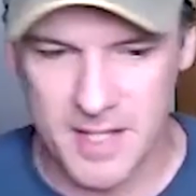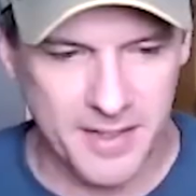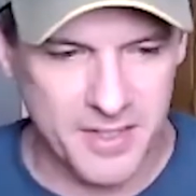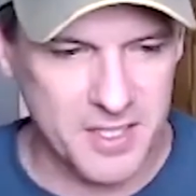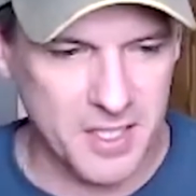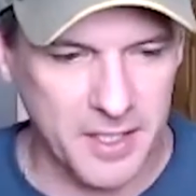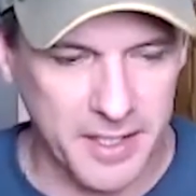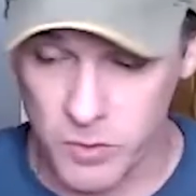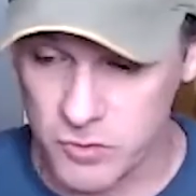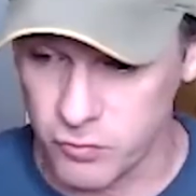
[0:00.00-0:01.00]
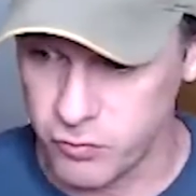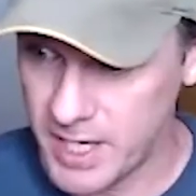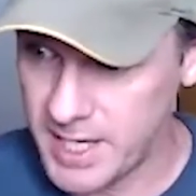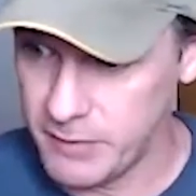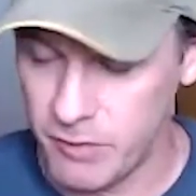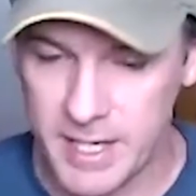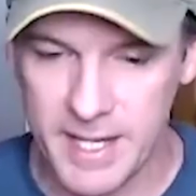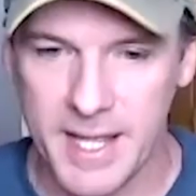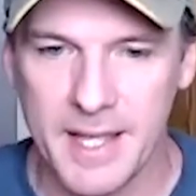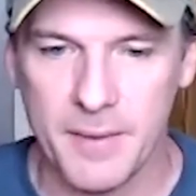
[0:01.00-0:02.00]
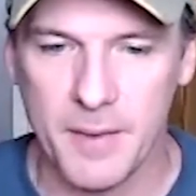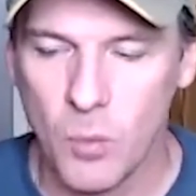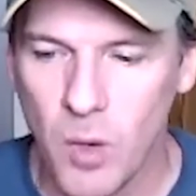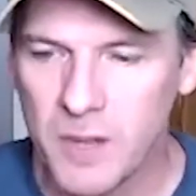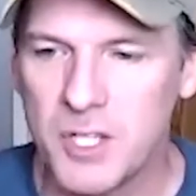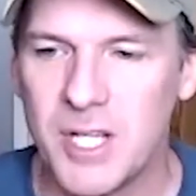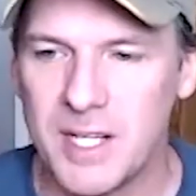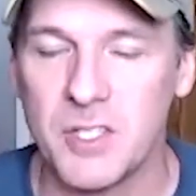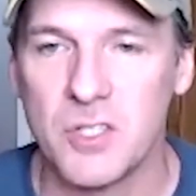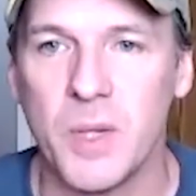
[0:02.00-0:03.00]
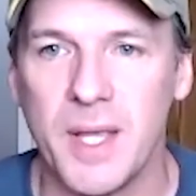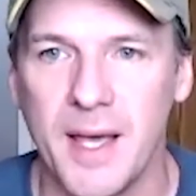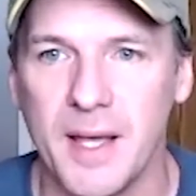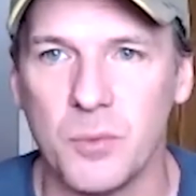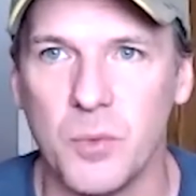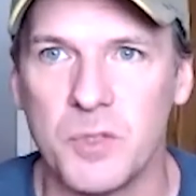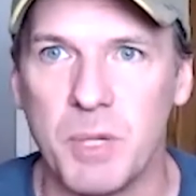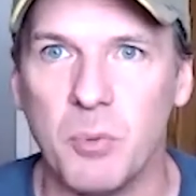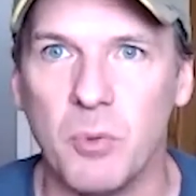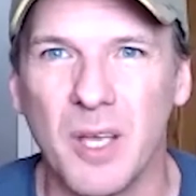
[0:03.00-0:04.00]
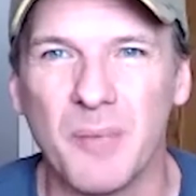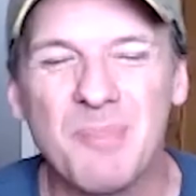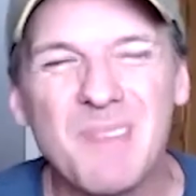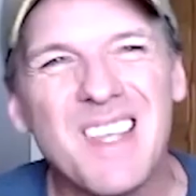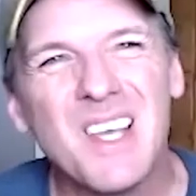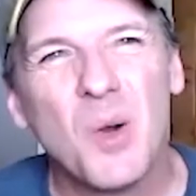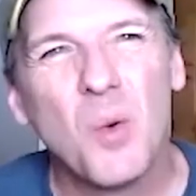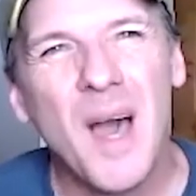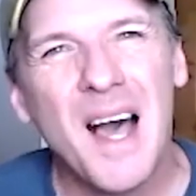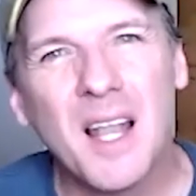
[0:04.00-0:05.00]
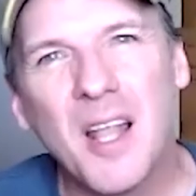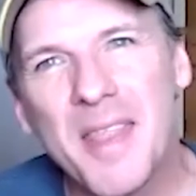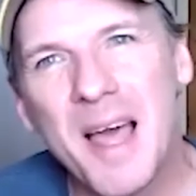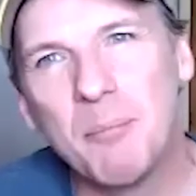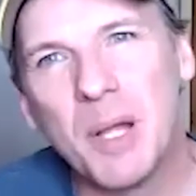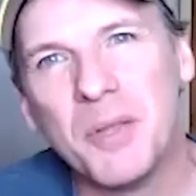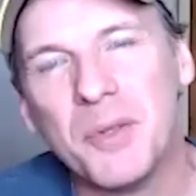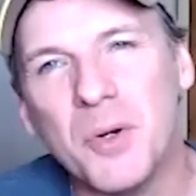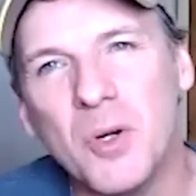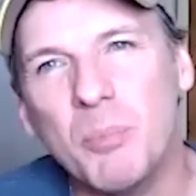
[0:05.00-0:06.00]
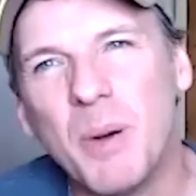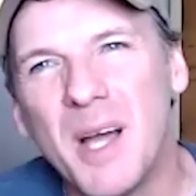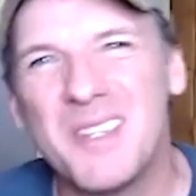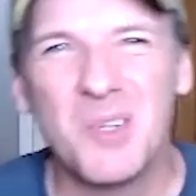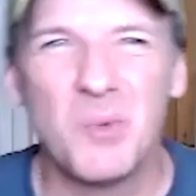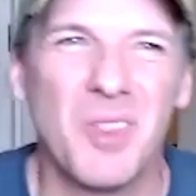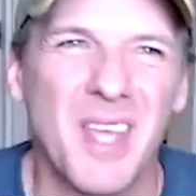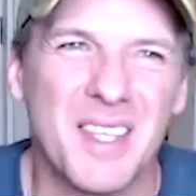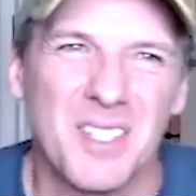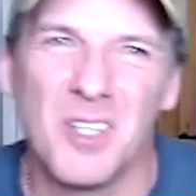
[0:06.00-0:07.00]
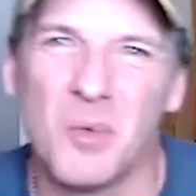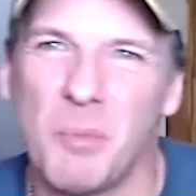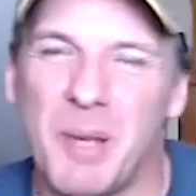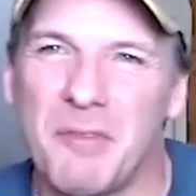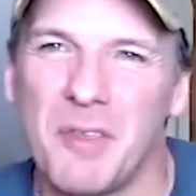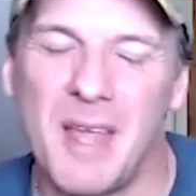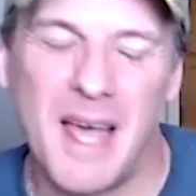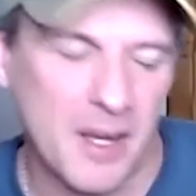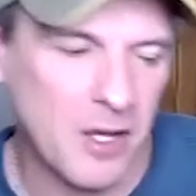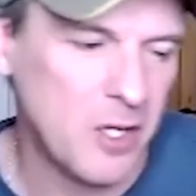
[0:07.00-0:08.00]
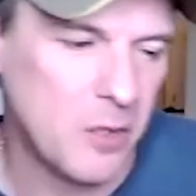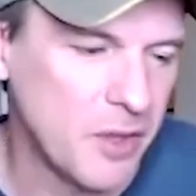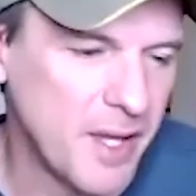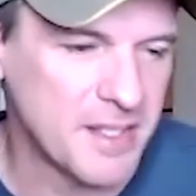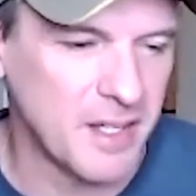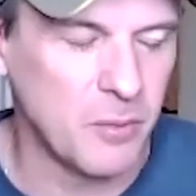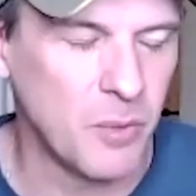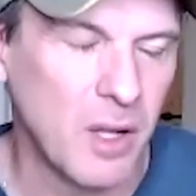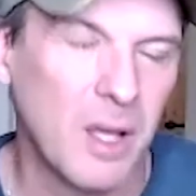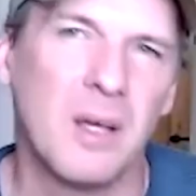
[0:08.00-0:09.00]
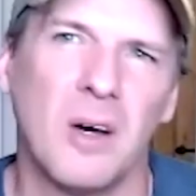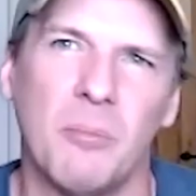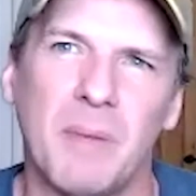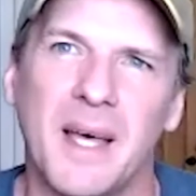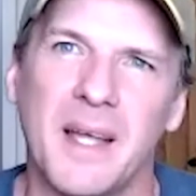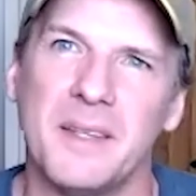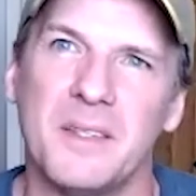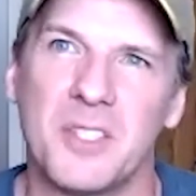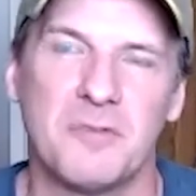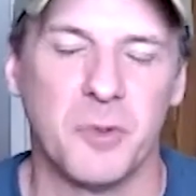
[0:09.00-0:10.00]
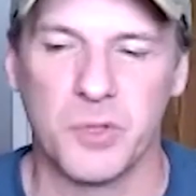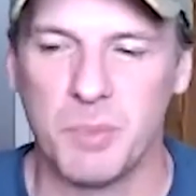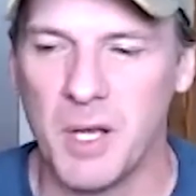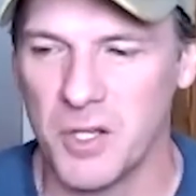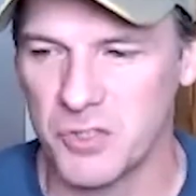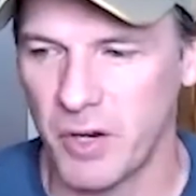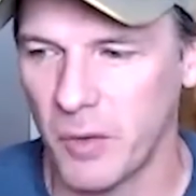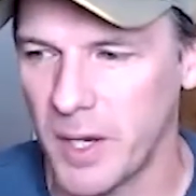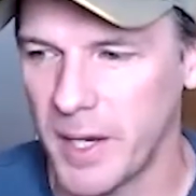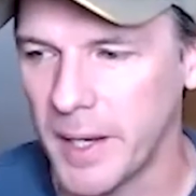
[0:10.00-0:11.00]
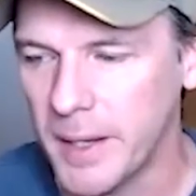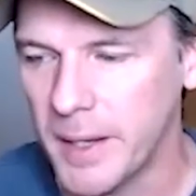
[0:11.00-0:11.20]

And suddenly it was really, really, one of the challenges we had was people going, well, I like that bundle, but I don't want this, and I don't want to pay for that, and I only want this. And we're like, oh man, it just falls apart straight away.